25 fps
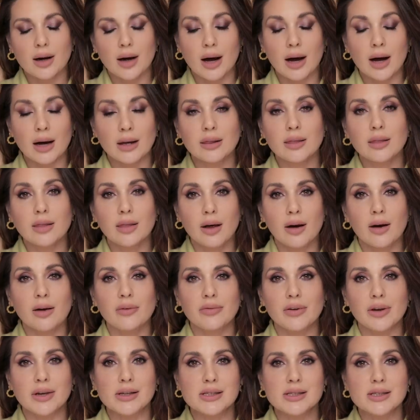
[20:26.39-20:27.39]
I
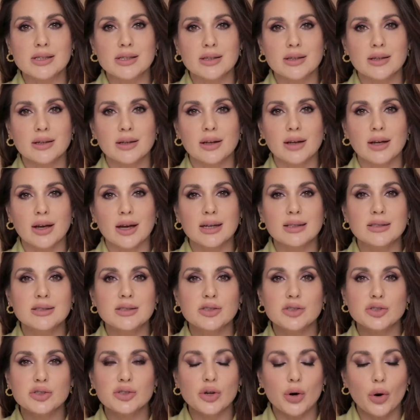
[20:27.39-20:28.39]
love it. It's
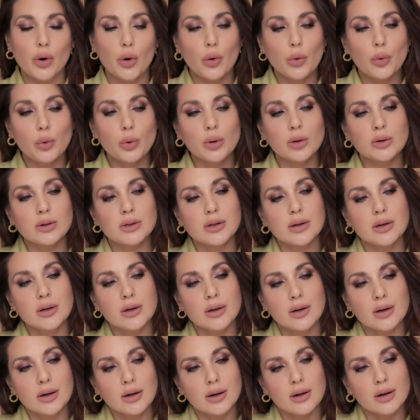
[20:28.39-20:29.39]
so
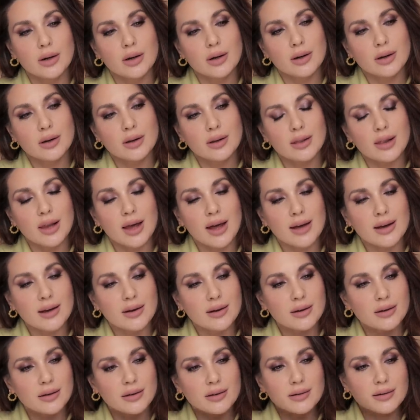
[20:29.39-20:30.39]

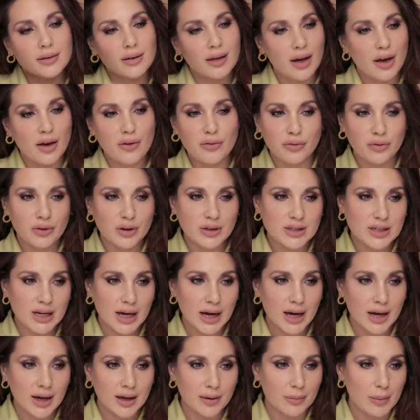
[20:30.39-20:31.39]
like
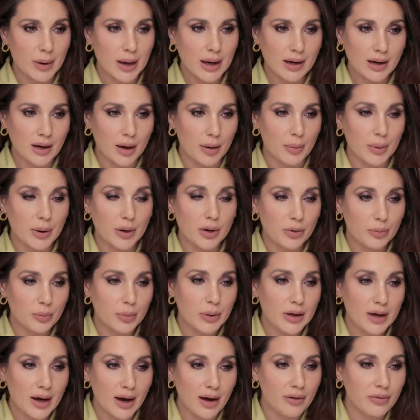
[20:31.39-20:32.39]
everyday makeup. It could
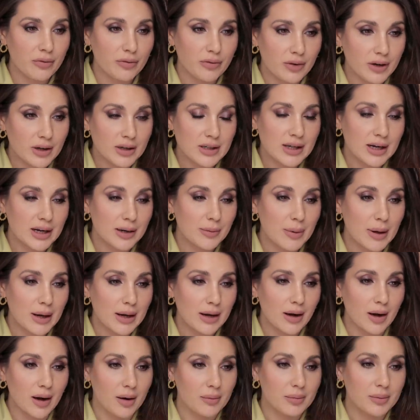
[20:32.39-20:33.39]
be everyday
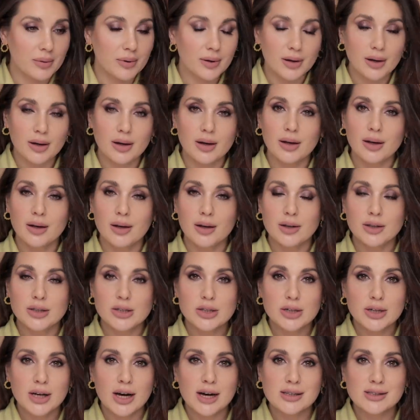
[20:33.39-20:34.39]
makeup.
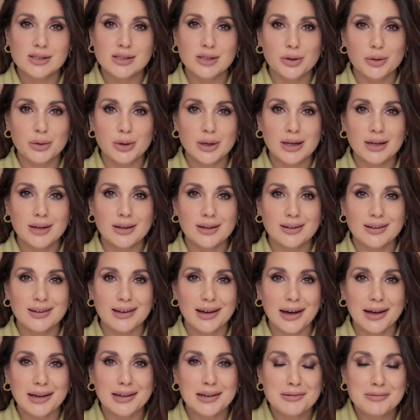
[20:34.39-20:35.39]
Do you guys agree?
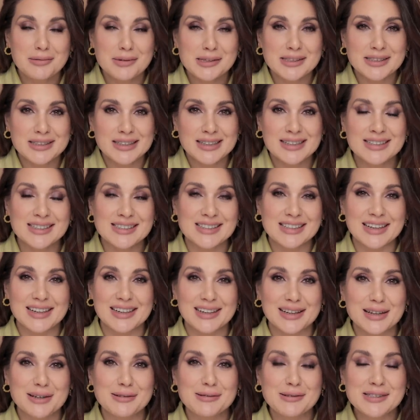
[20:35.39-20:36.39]
And it was
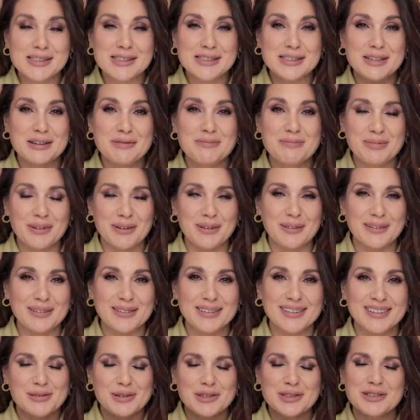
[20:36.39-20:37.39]
easy, it was simple.
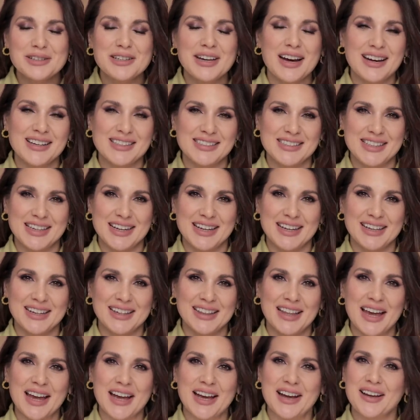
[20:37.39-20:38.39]
What do you guys
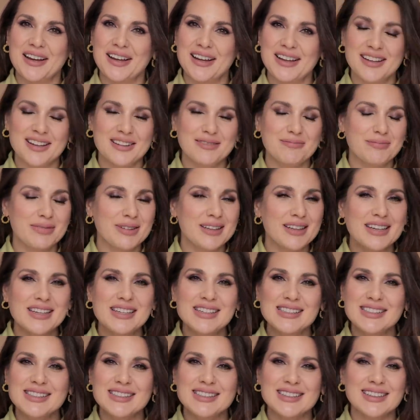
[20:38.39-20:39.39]
think? Like,
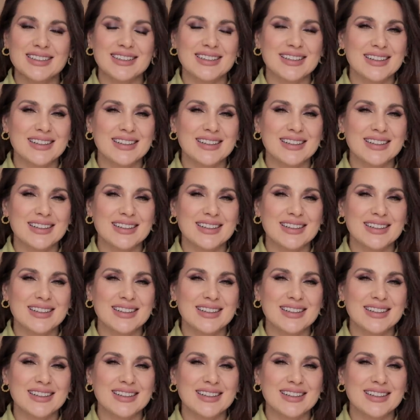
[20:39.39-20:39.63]
please